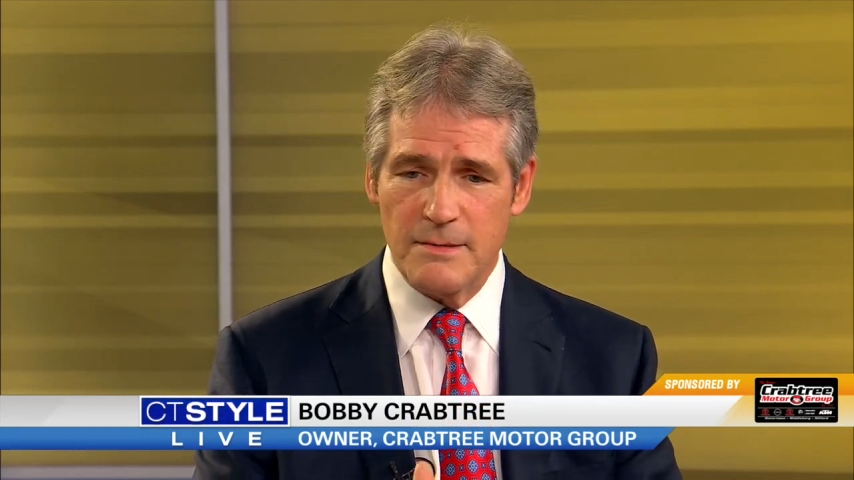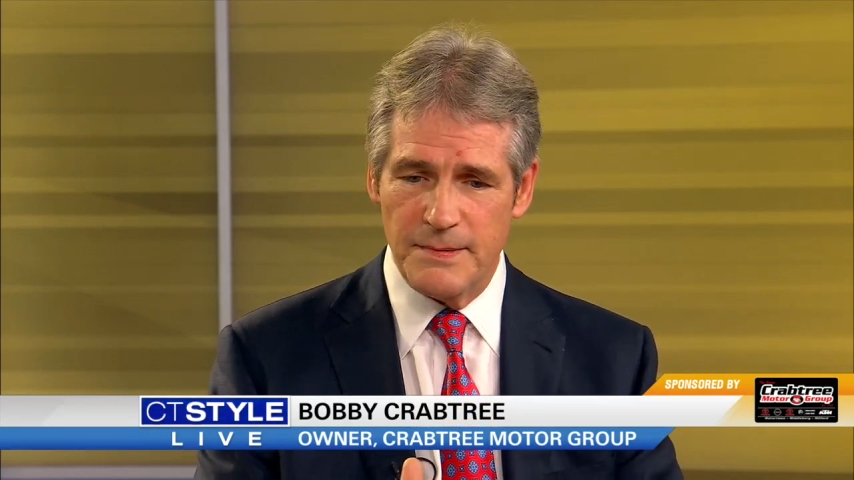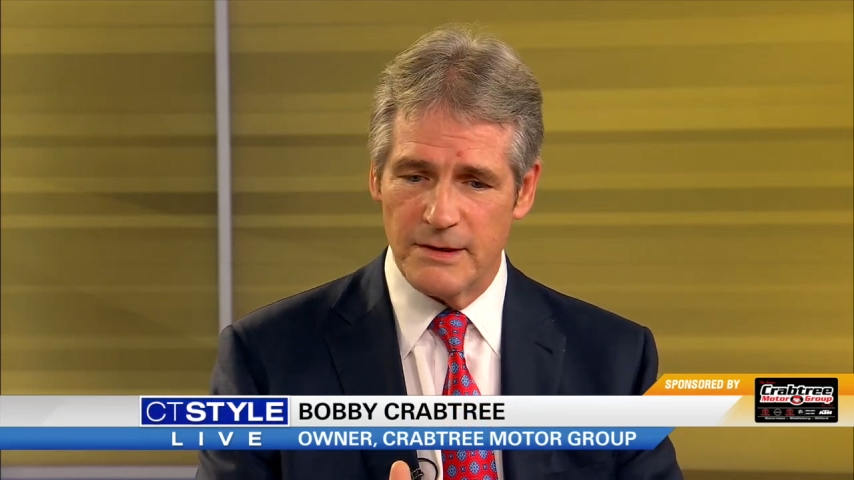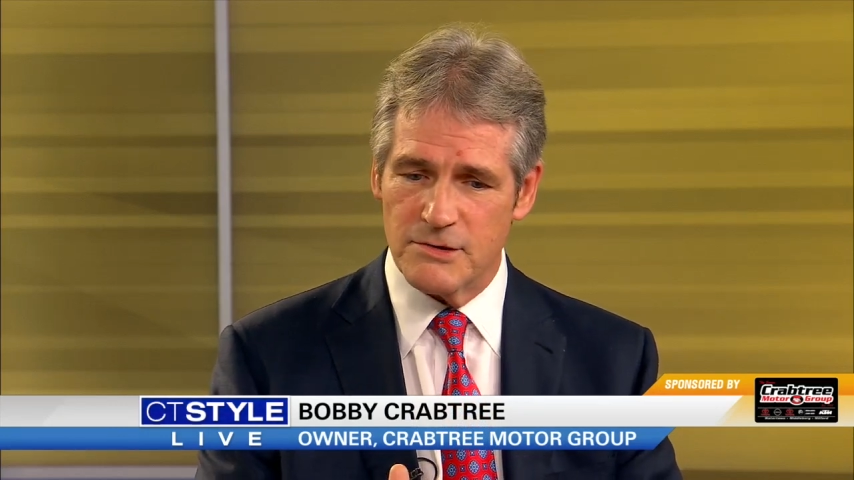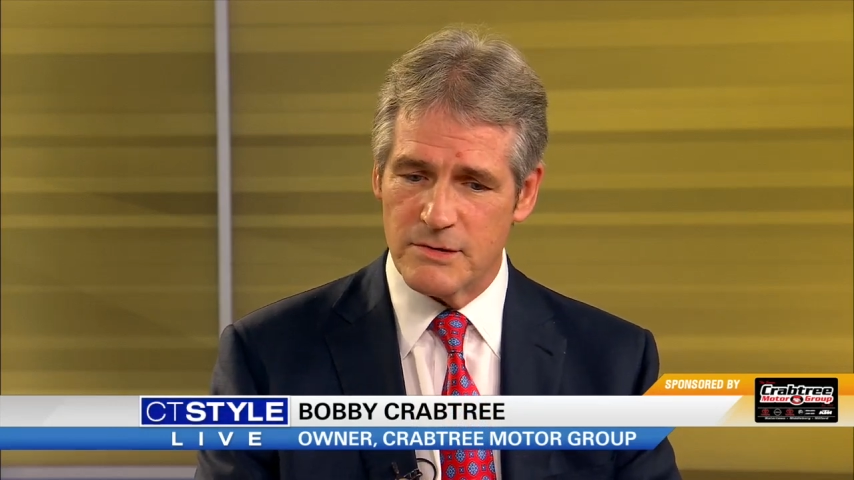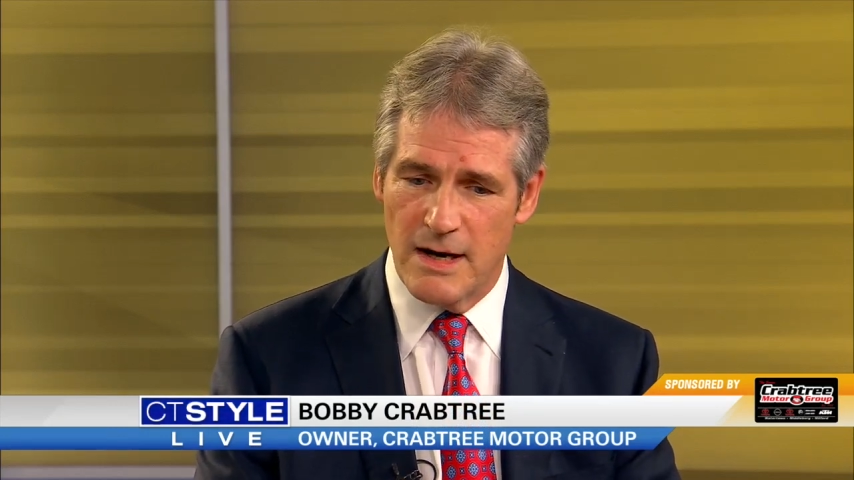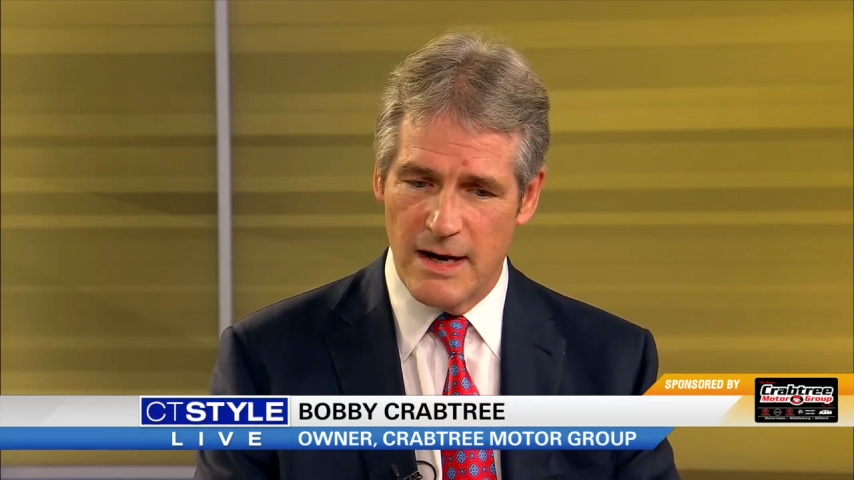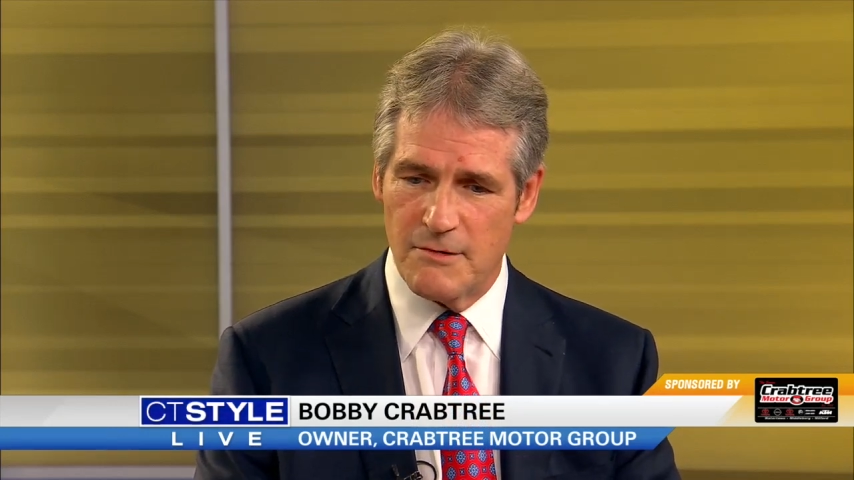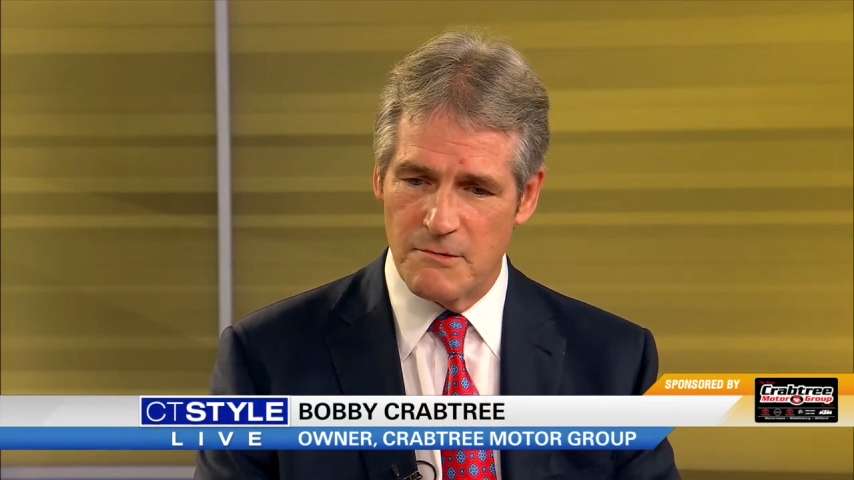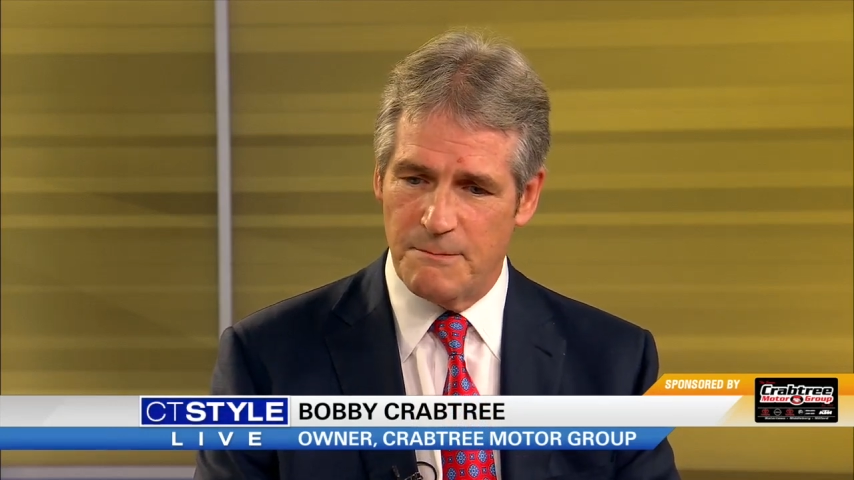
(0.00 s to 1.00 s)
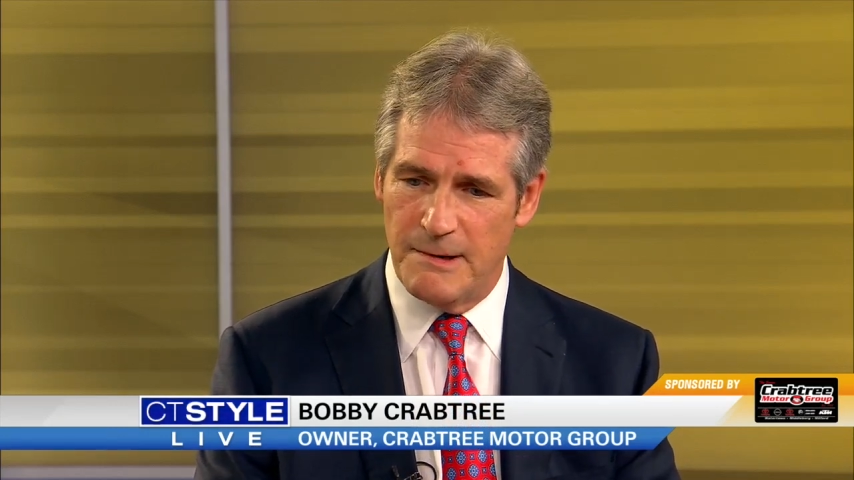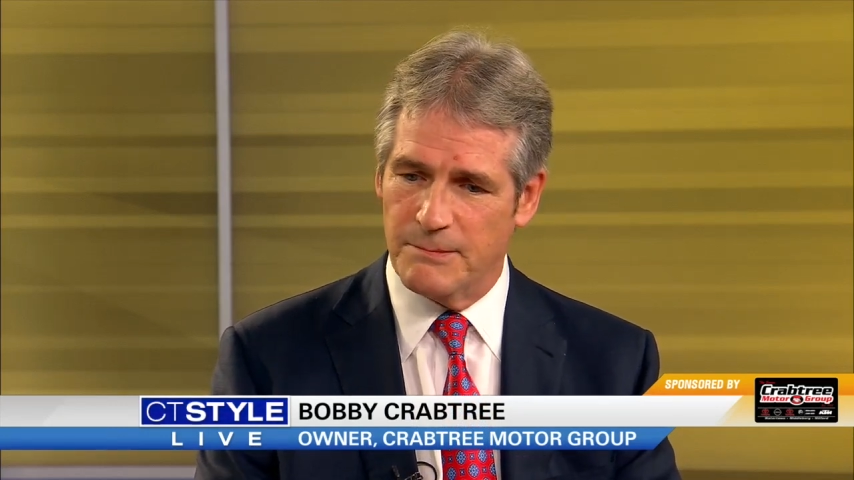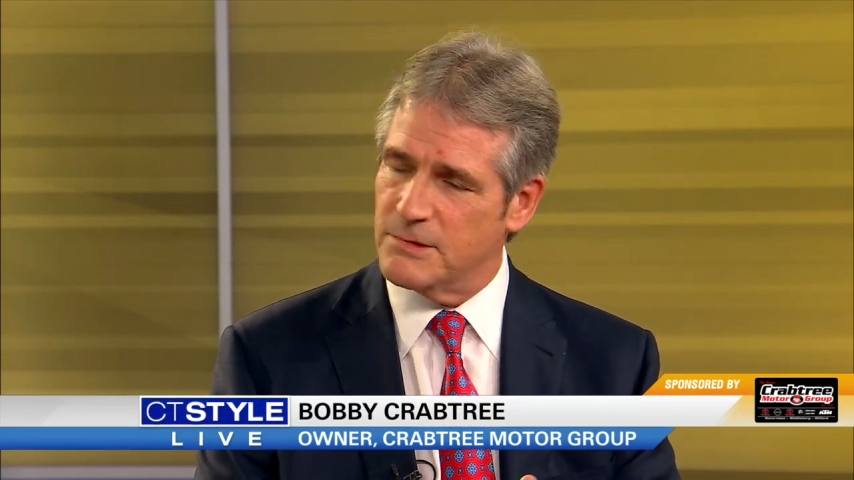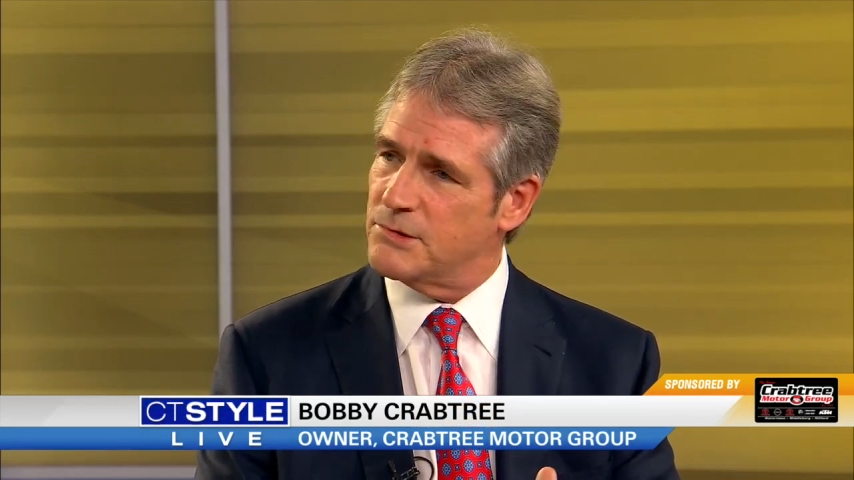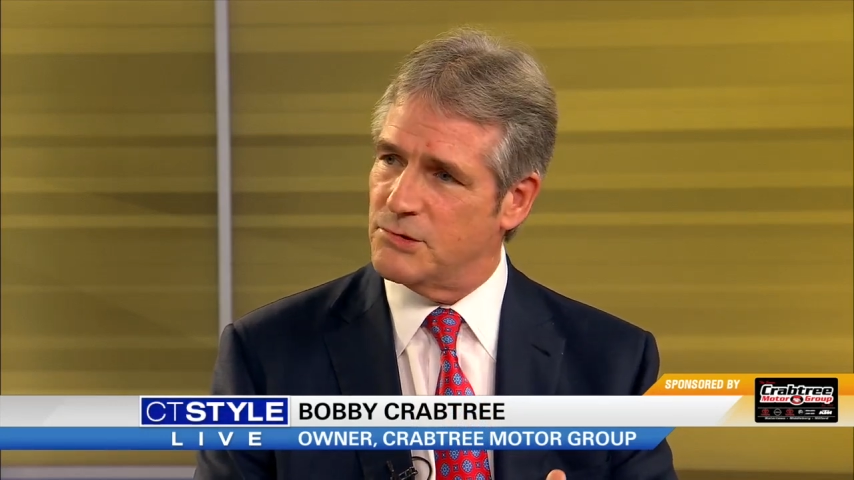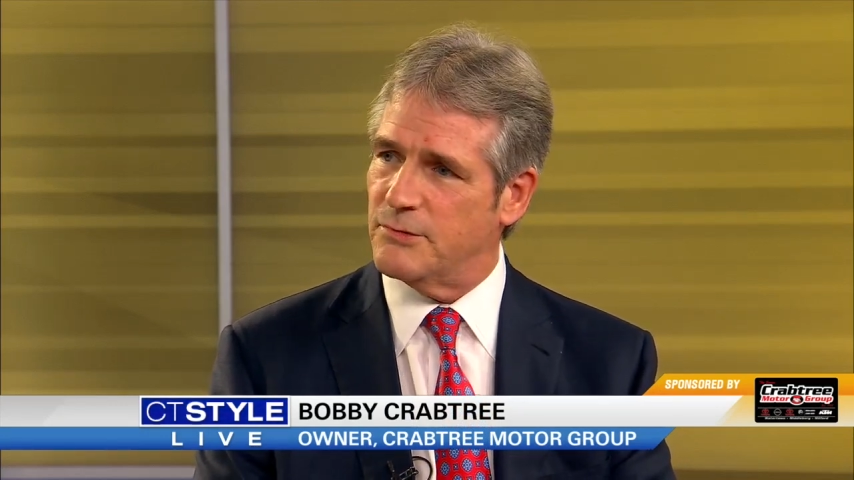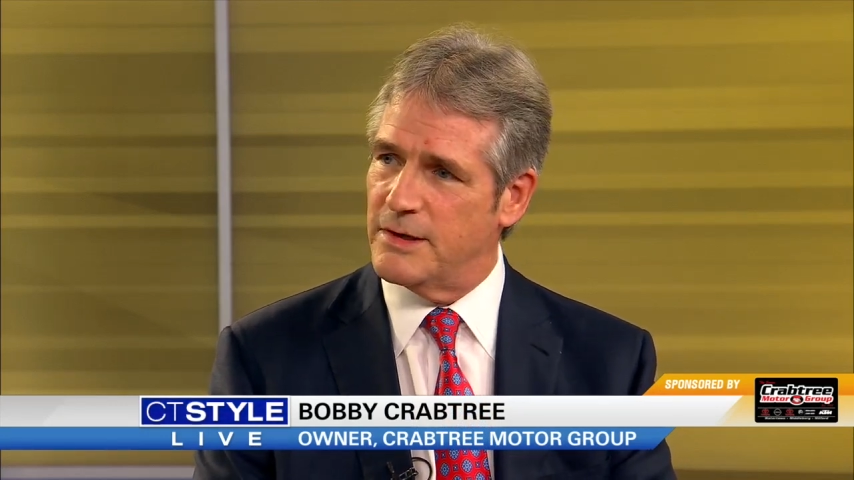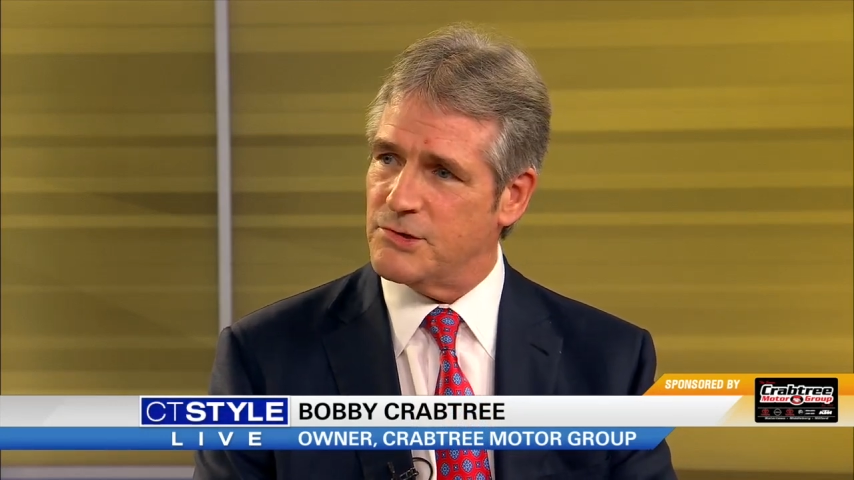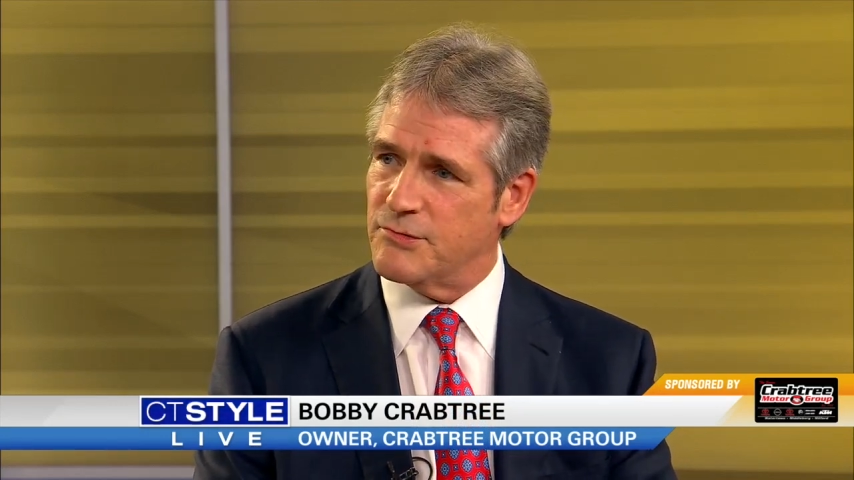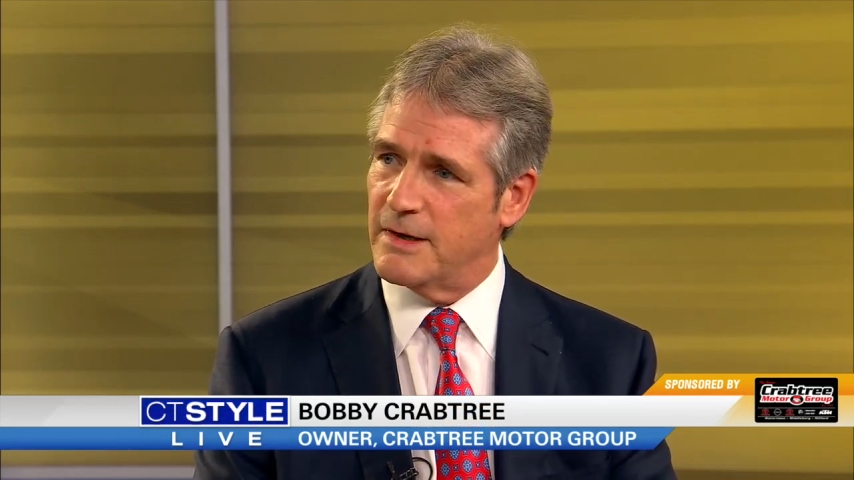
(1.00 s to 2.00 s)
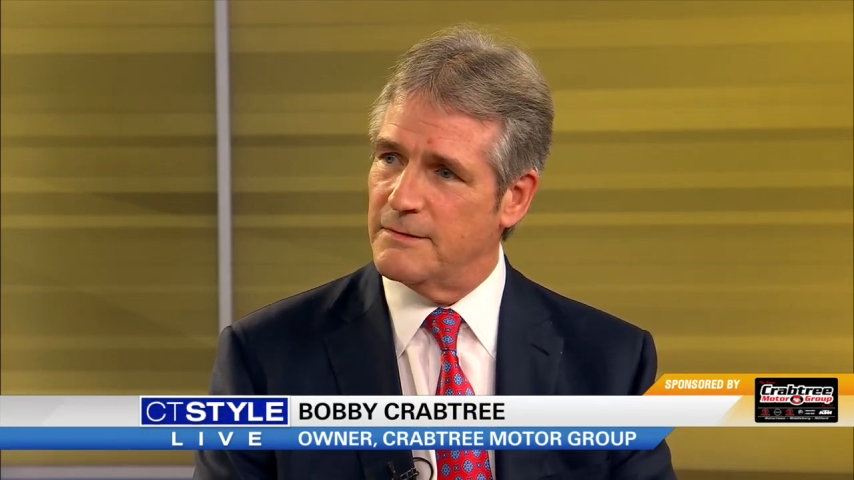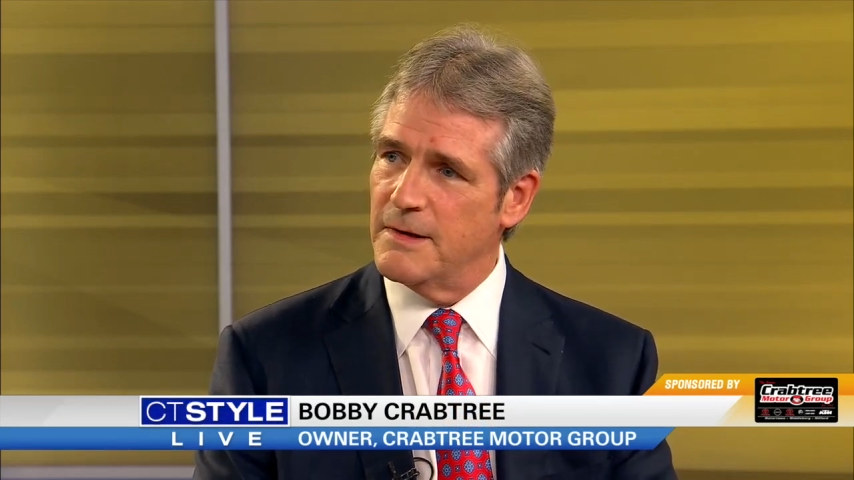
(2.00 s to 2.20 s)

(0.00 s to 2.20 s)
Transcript: Because hiring people, it's a two-way street.